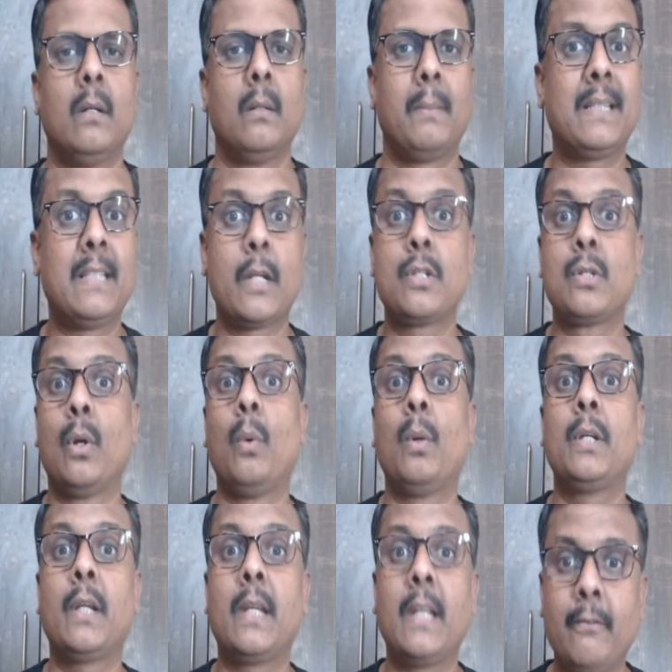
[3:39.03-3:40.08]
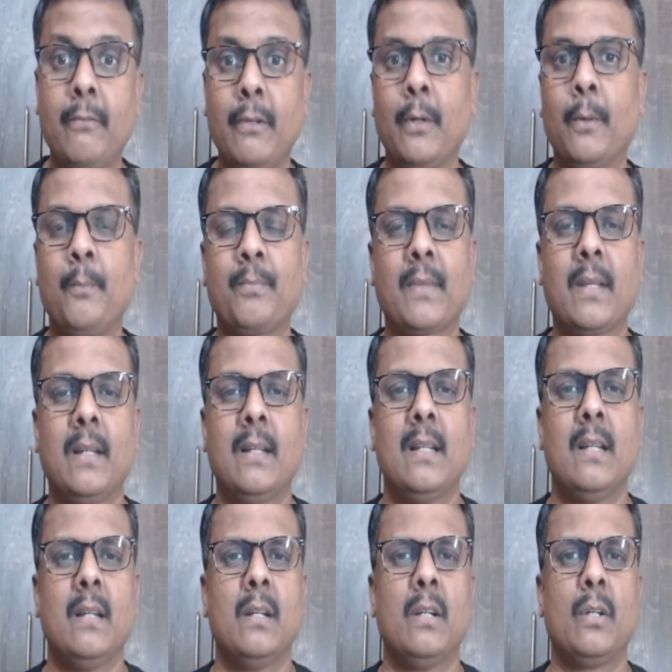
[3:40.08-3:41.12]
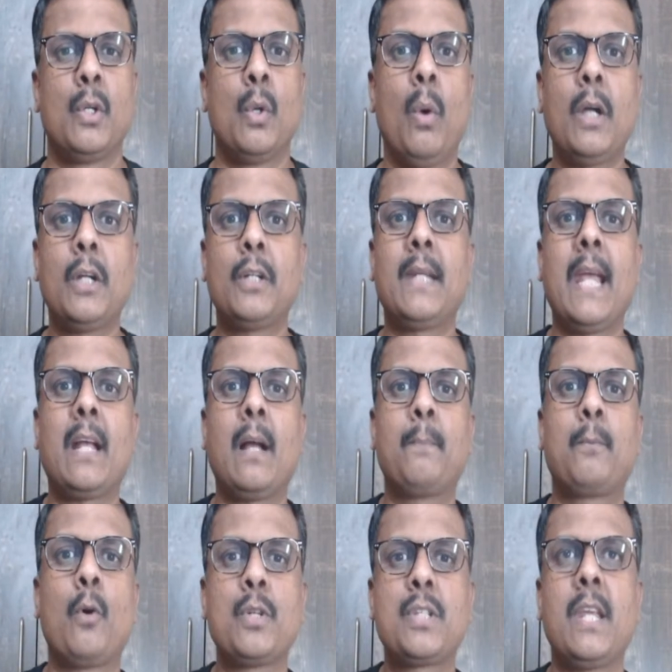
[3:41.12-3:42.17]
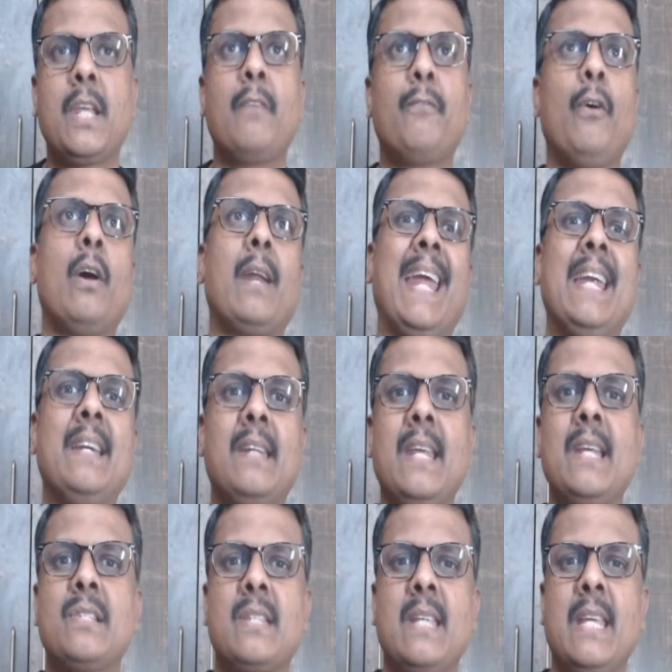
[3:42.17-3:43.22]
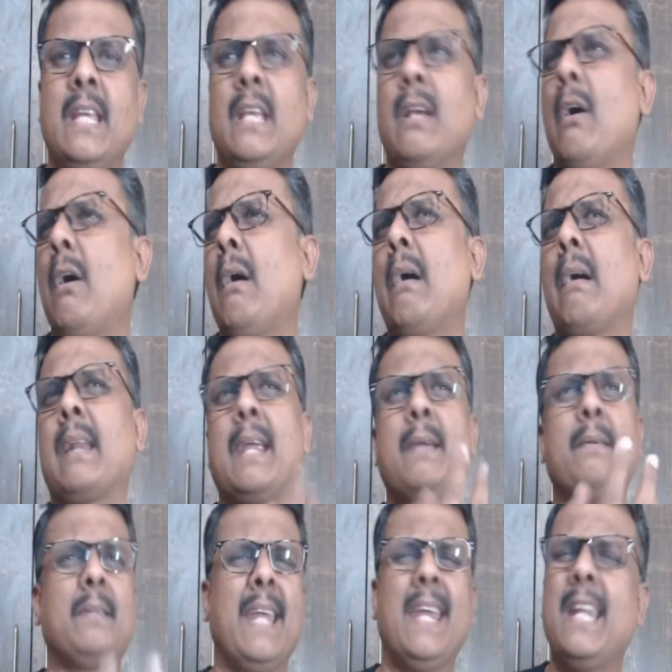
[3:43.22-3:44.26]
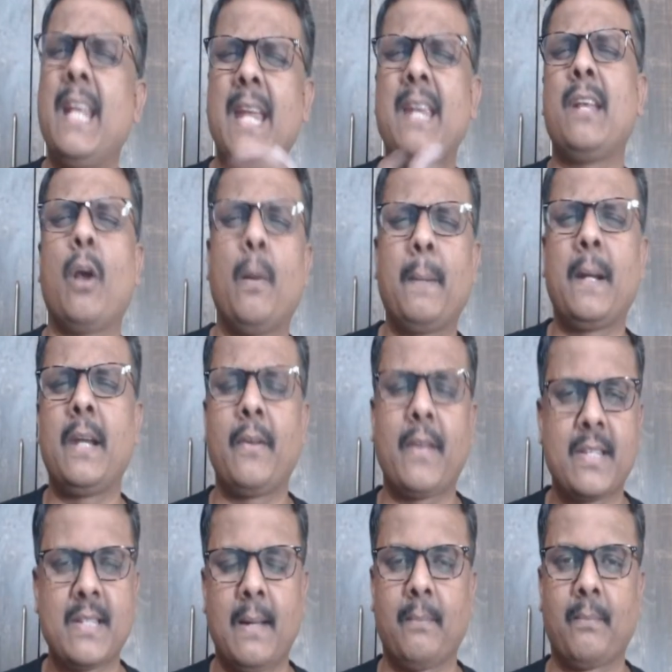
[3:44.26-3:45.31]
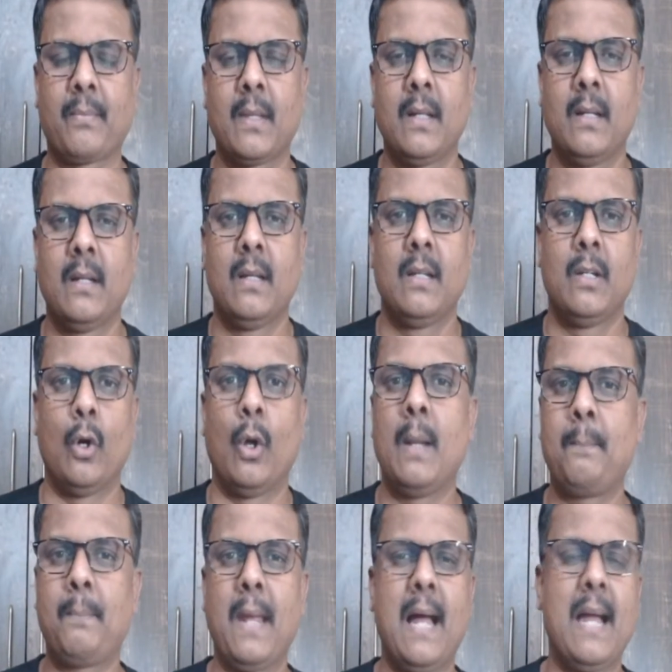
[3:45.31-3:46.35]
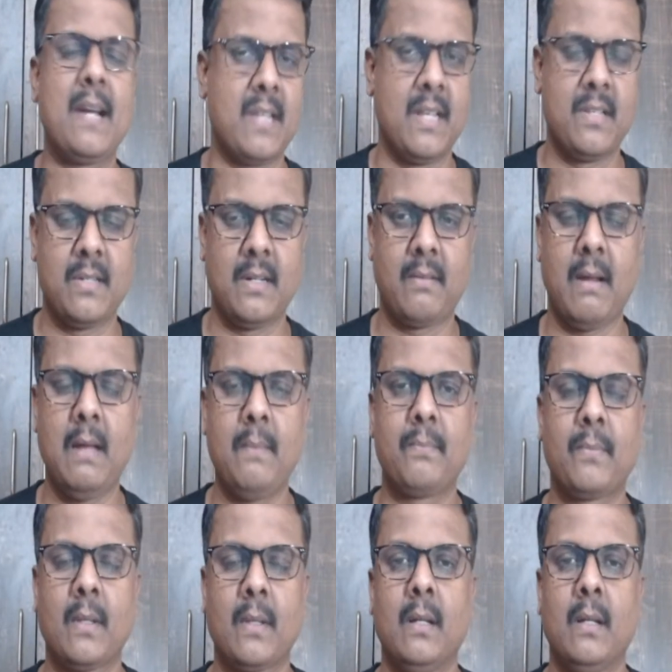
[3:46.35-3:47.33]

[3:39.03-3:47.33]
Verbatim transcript: But there is no one to give you. You want to take up coaching for NTSE or any competitive exam, Olympiads, etc.